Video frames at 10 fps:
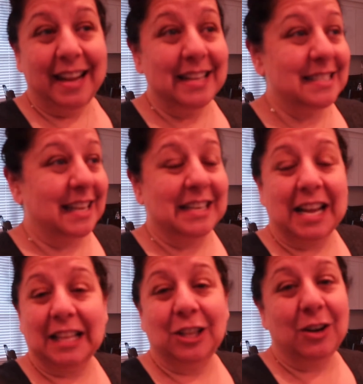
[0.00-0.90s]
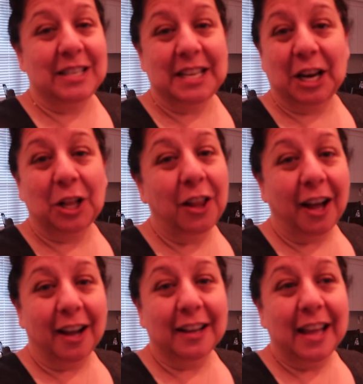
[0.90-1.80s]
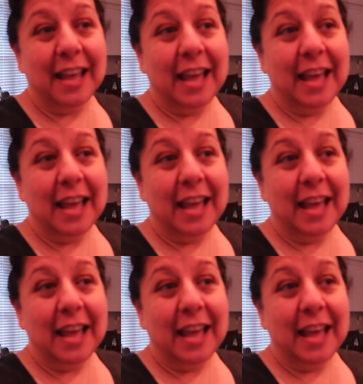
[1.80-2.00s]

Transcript: it's like 9 30, 10 o'clock.